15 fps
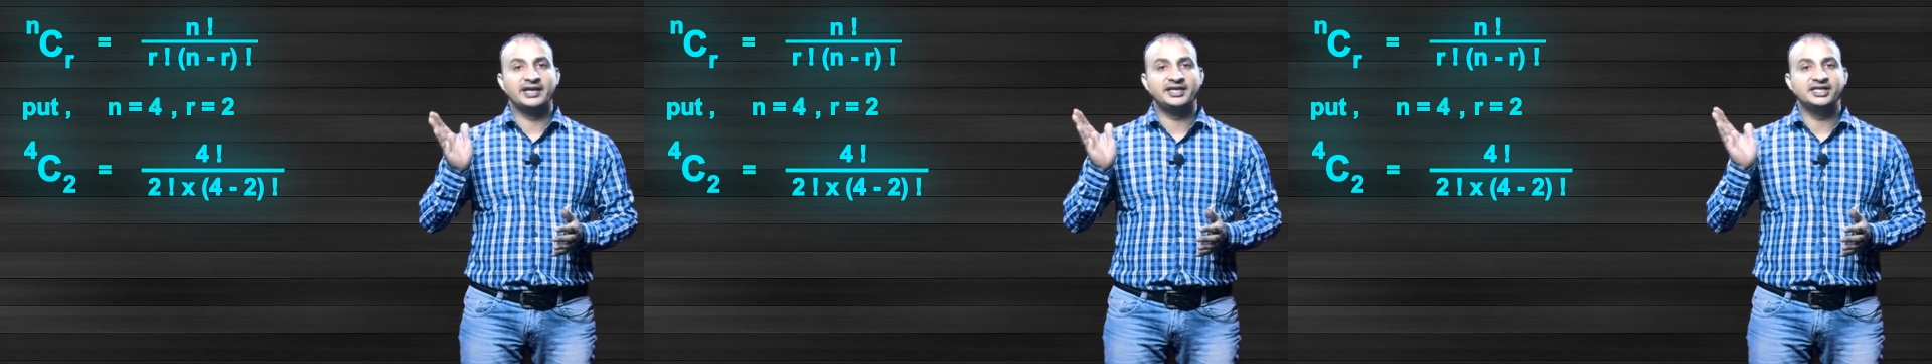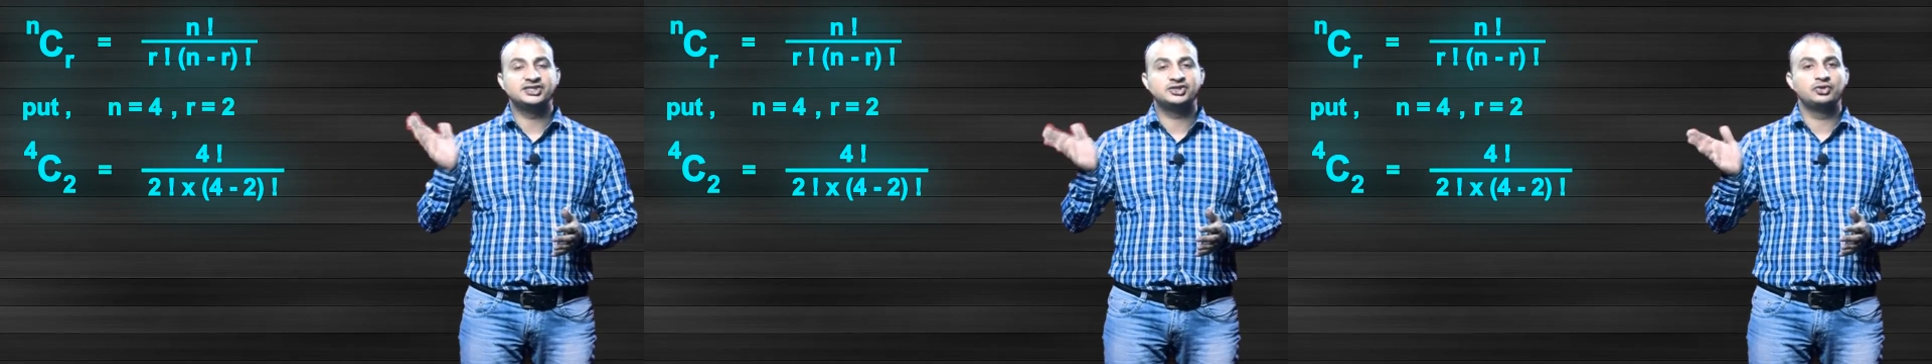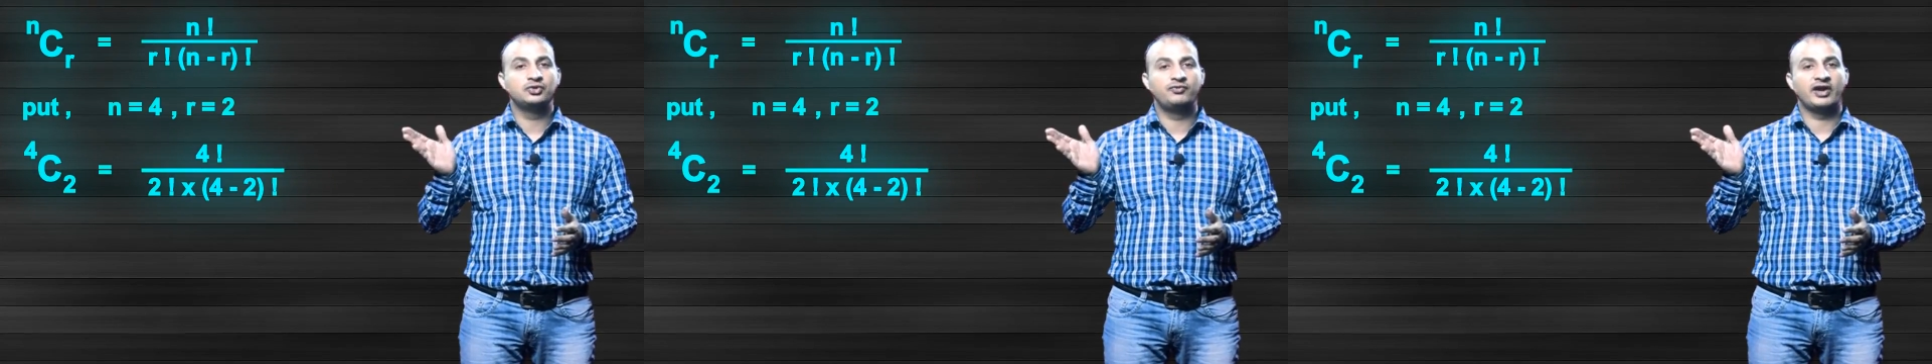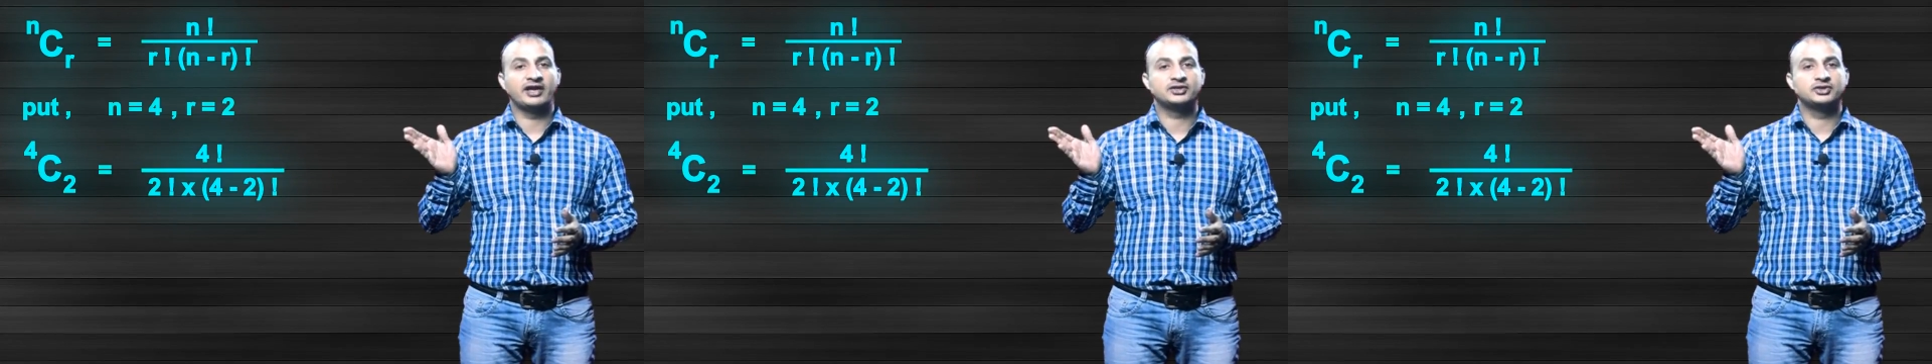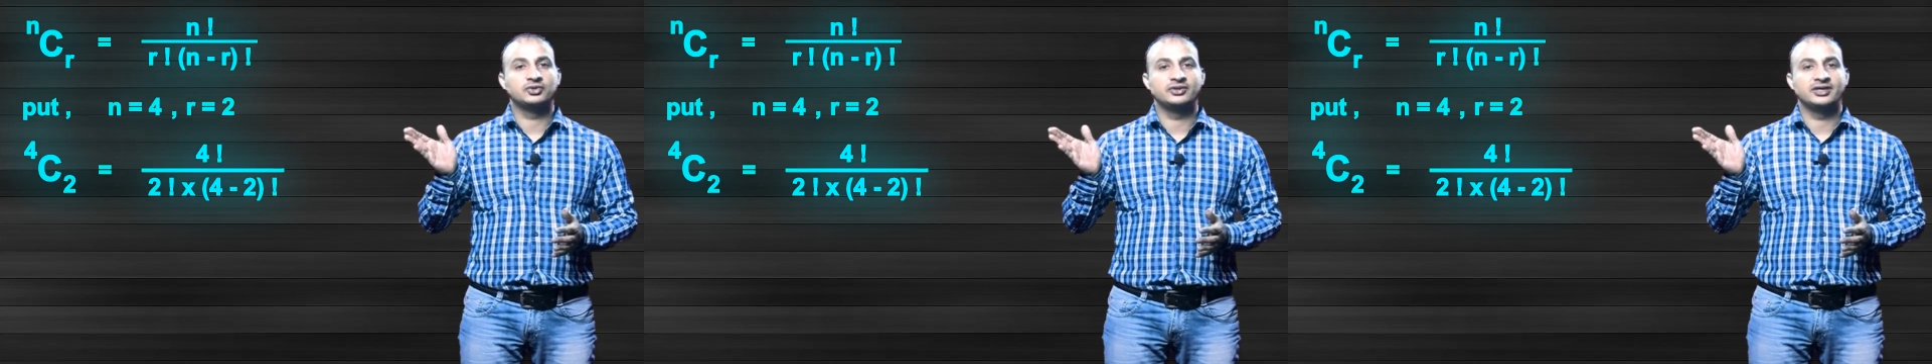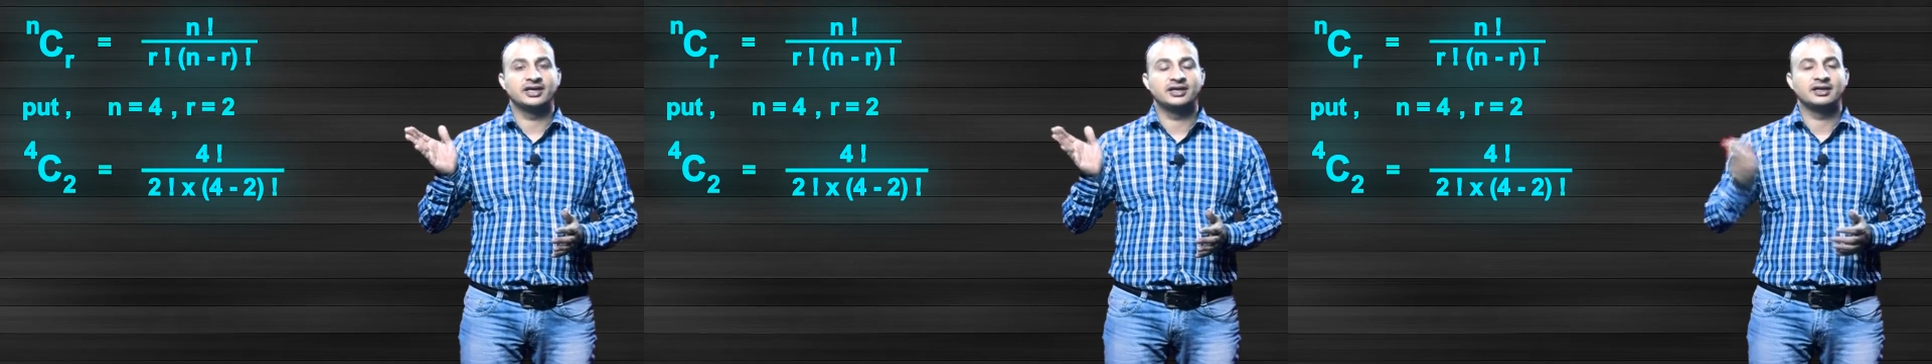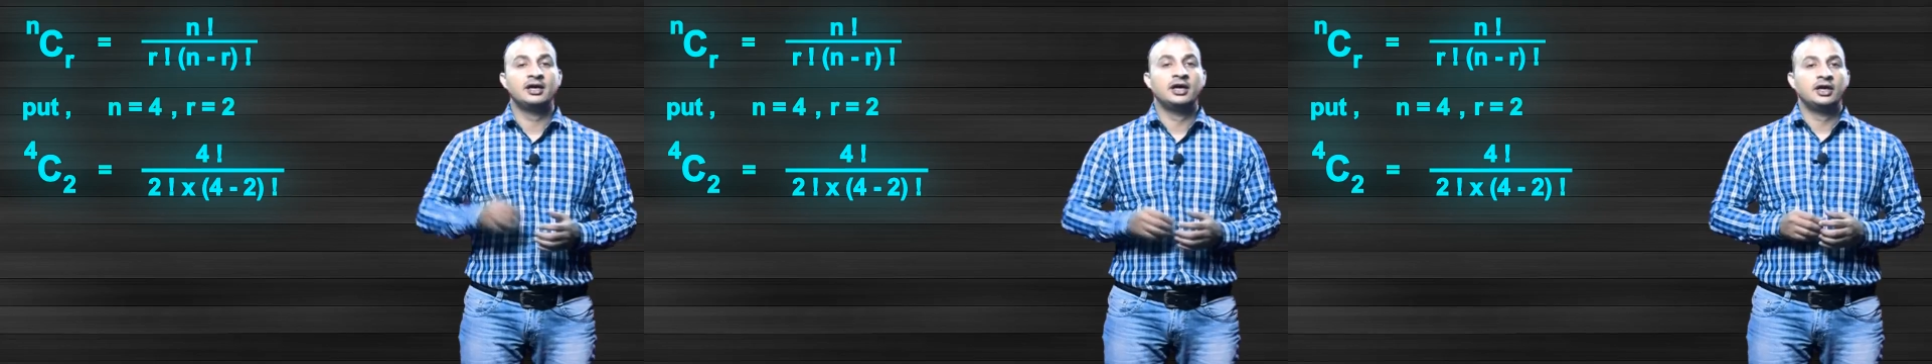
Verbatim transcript: minus 2 factorial.